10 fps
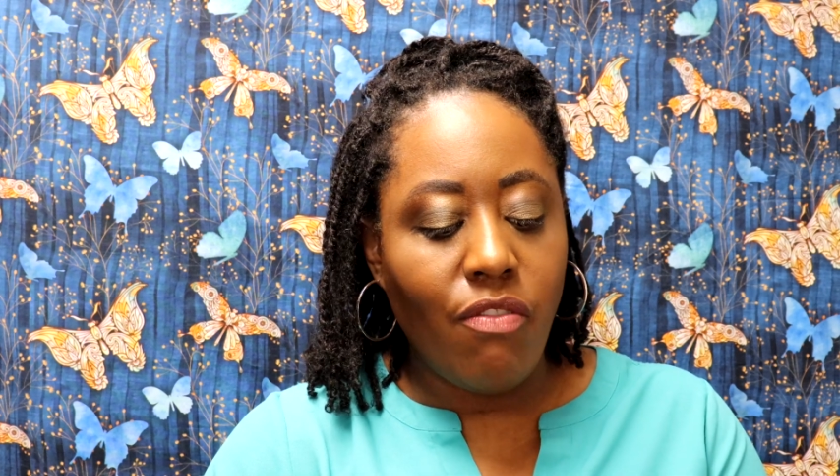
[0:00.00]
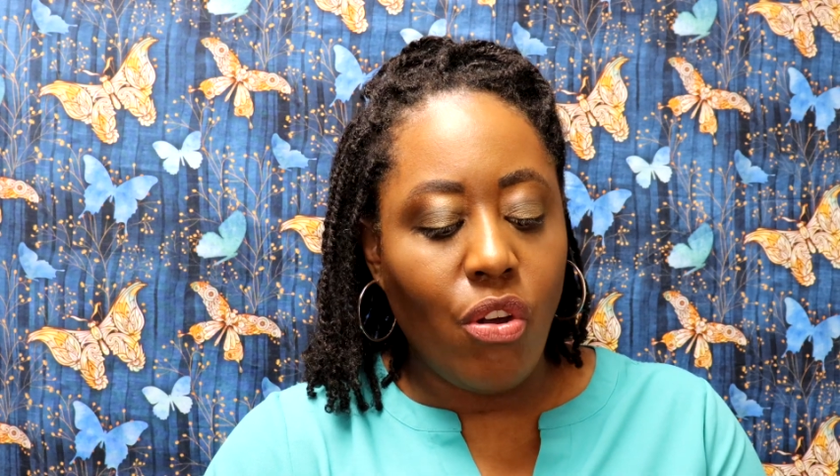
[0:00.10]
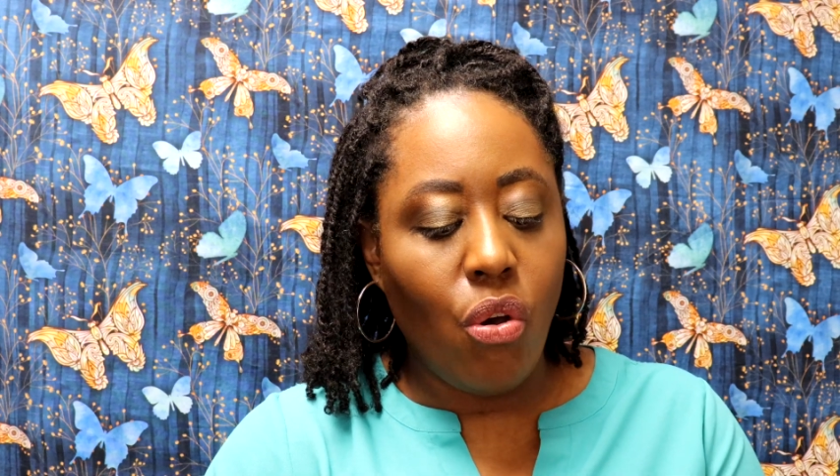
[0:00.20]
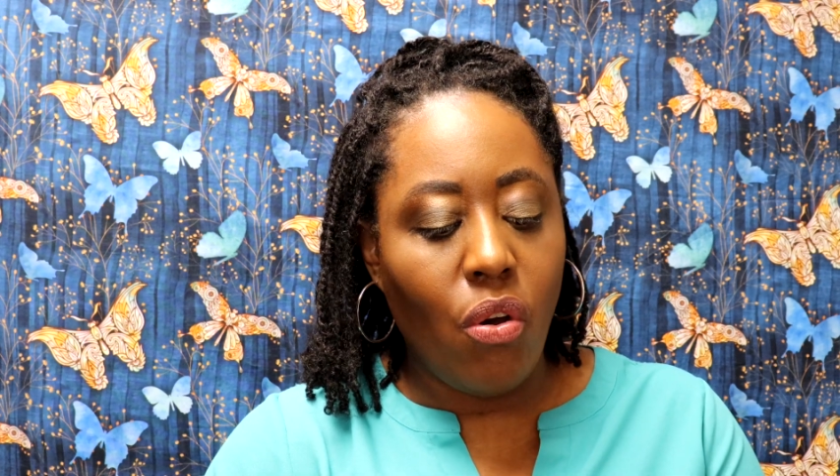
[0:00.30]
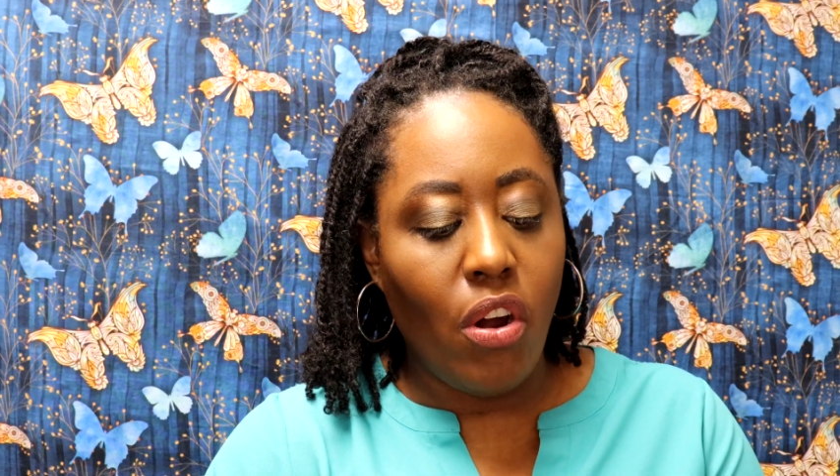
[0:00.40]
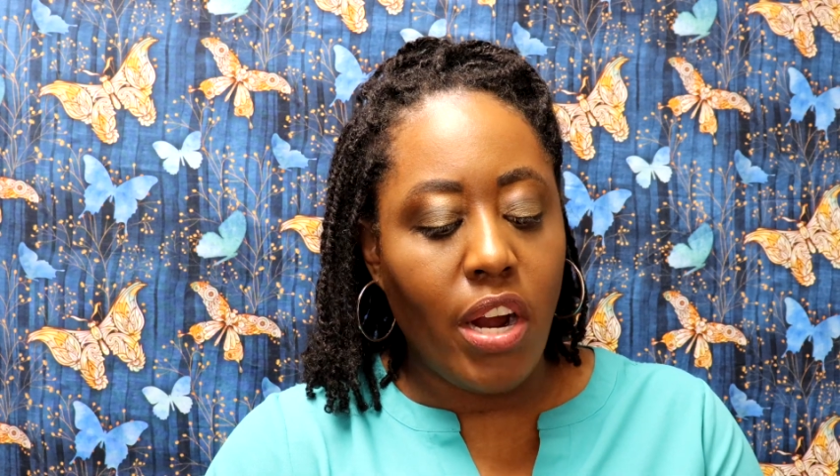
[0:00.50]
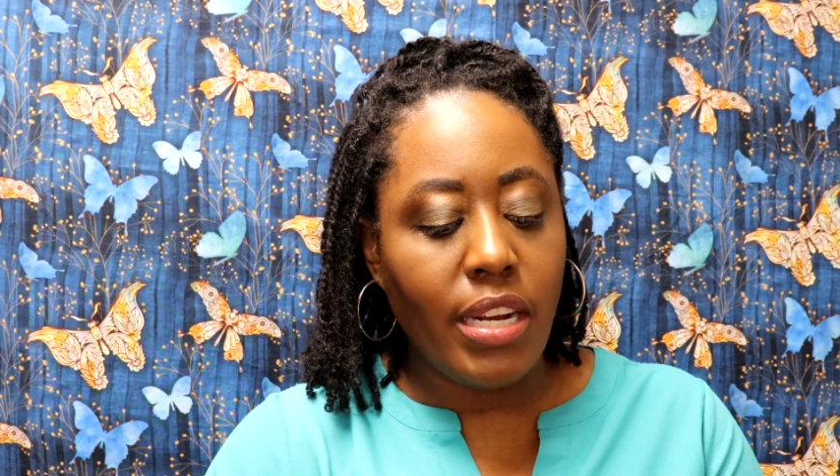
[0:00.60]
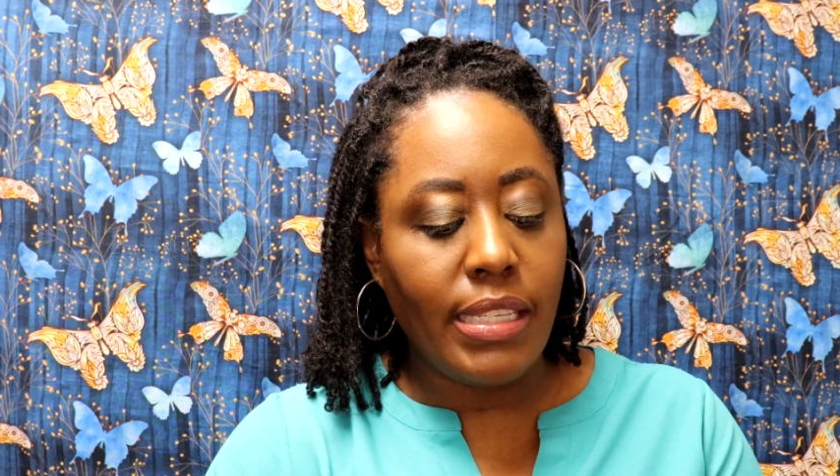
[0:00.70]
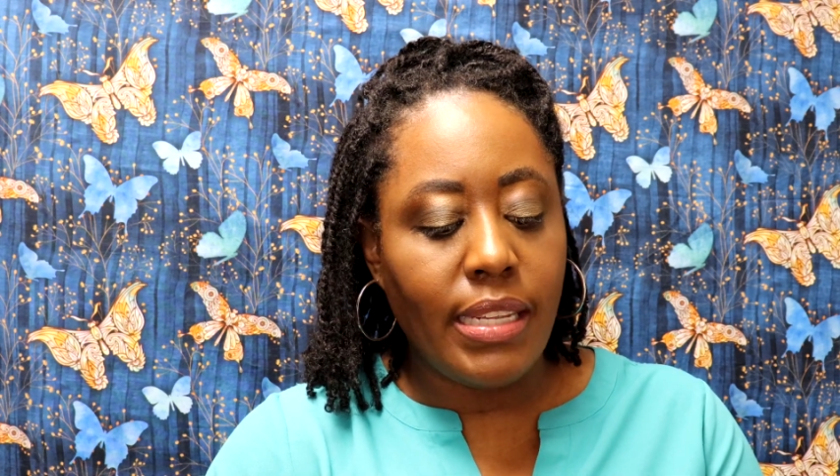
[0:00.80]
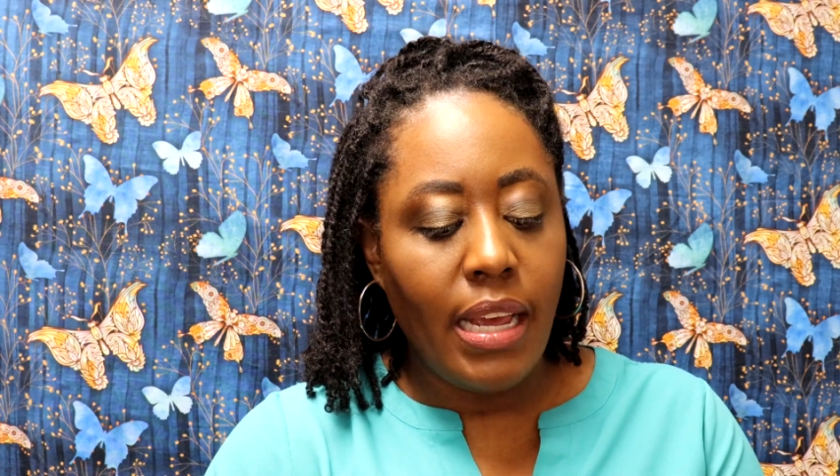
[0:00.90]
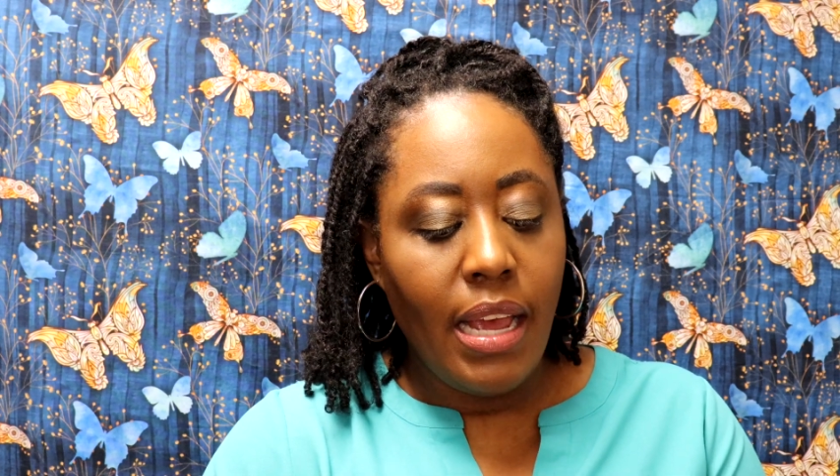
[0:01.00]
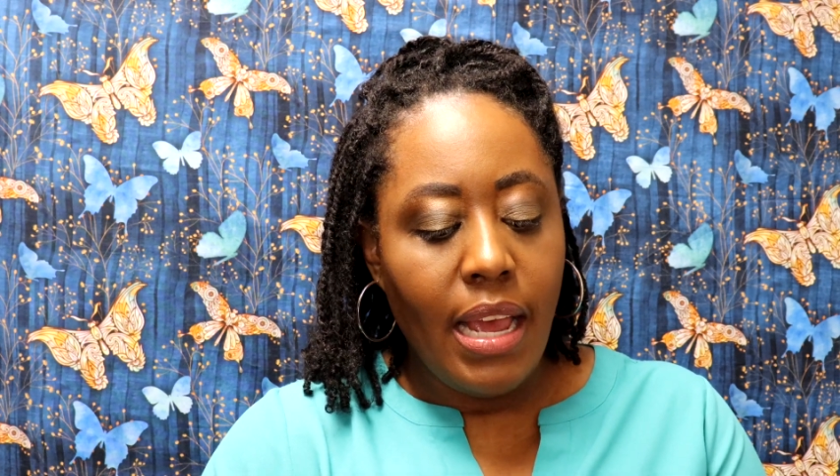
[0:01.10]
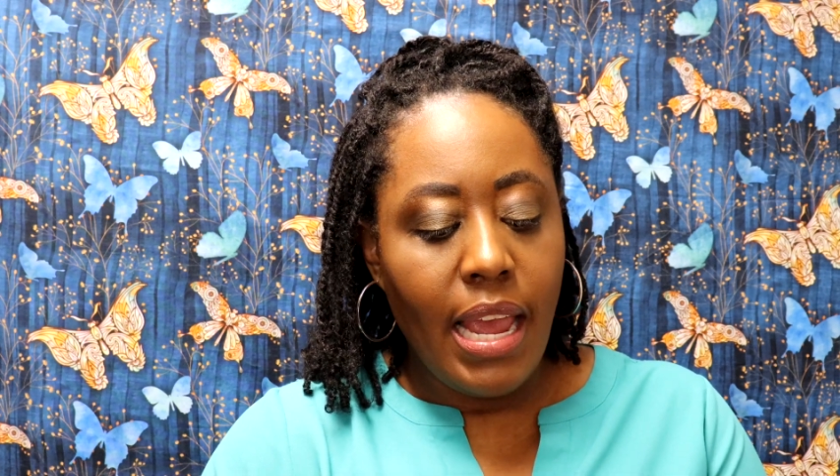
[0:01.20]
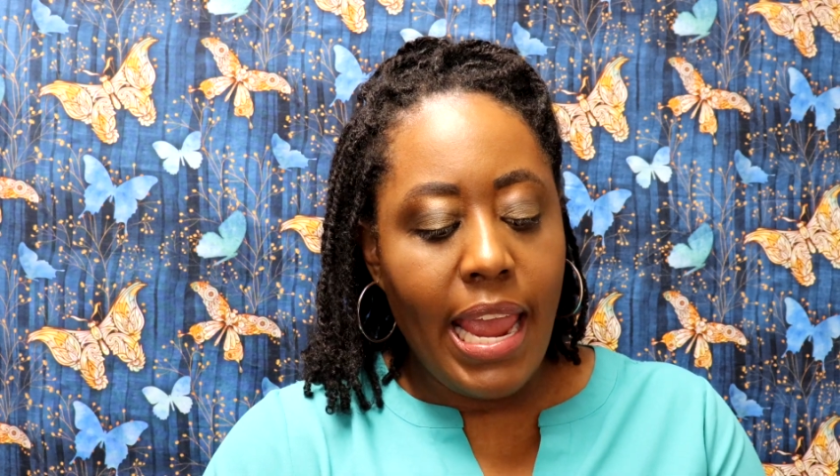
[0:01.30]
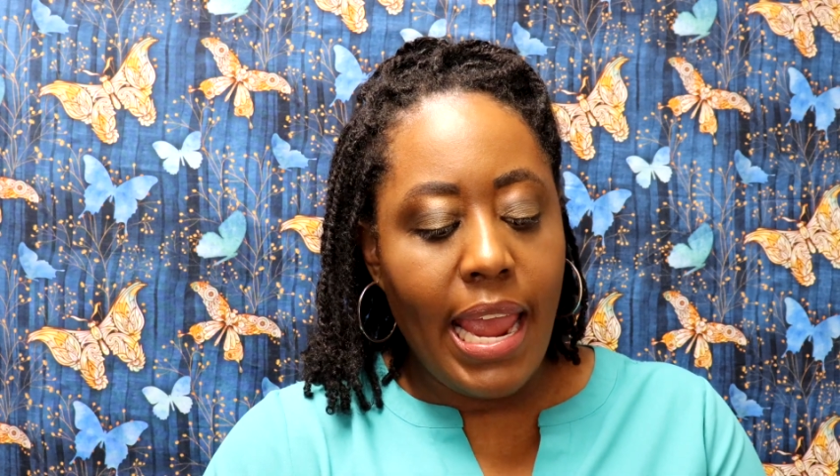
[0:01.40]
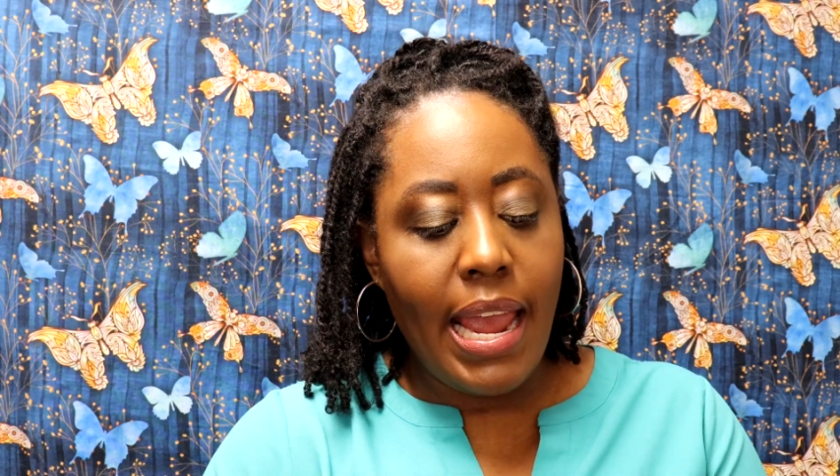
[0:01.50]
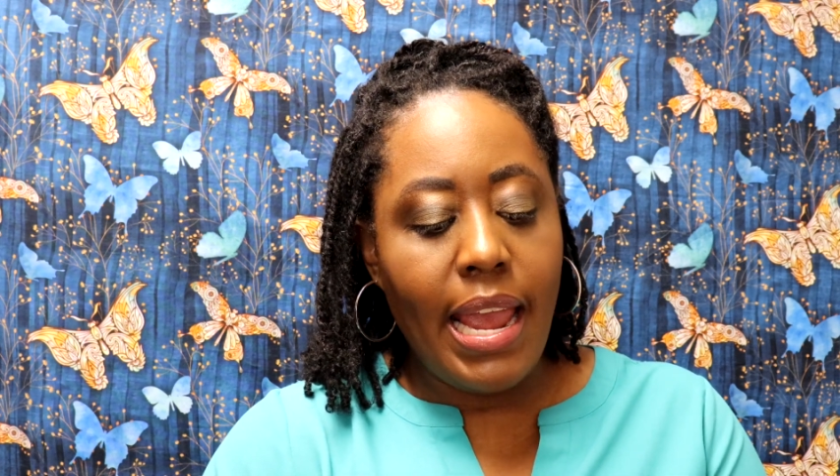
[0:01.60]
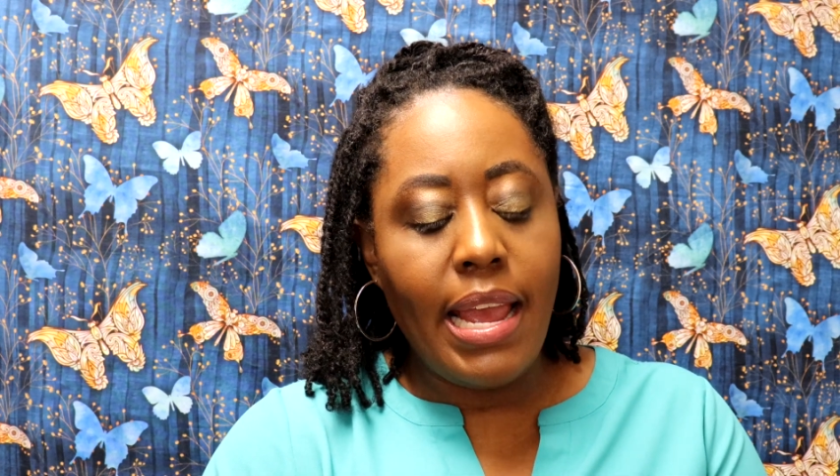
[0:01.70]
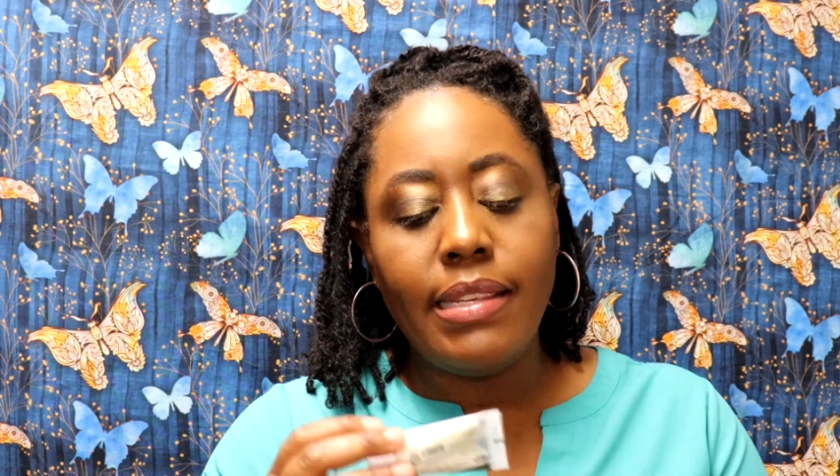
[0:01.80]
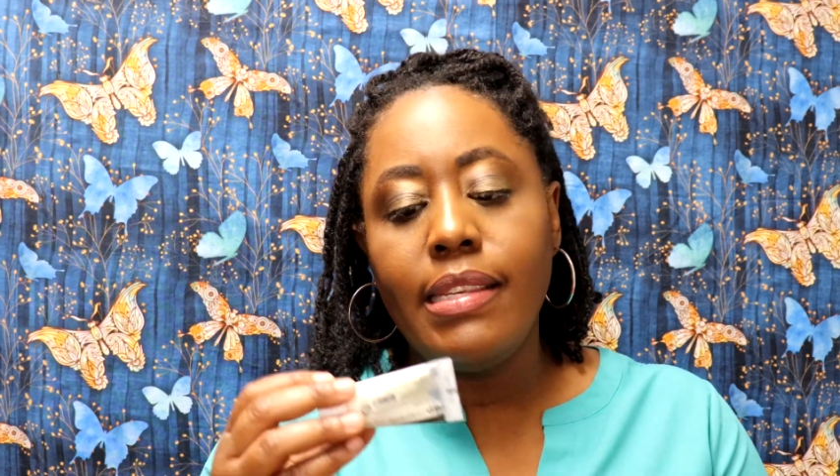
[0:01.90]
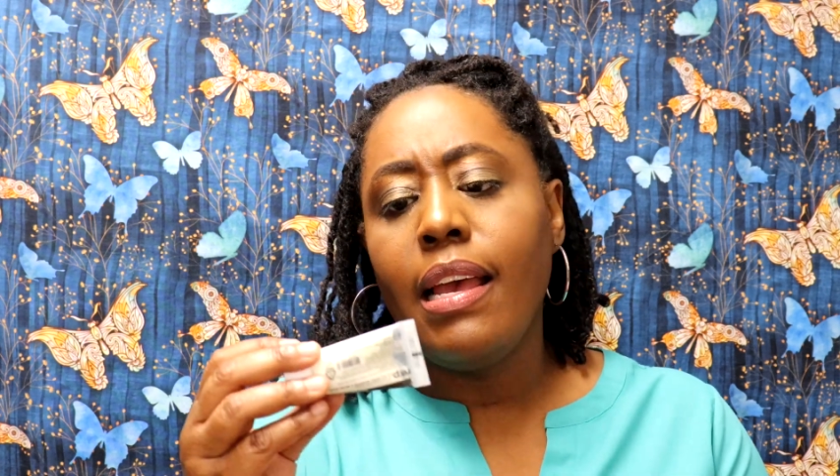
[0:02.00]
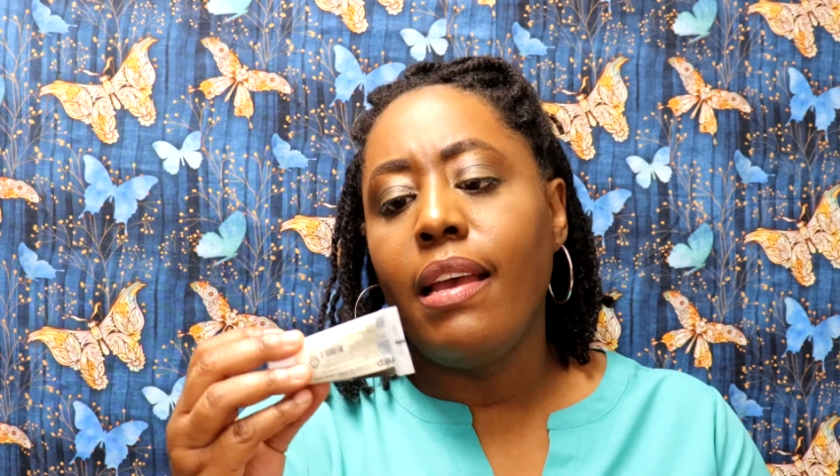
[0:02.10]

of course, is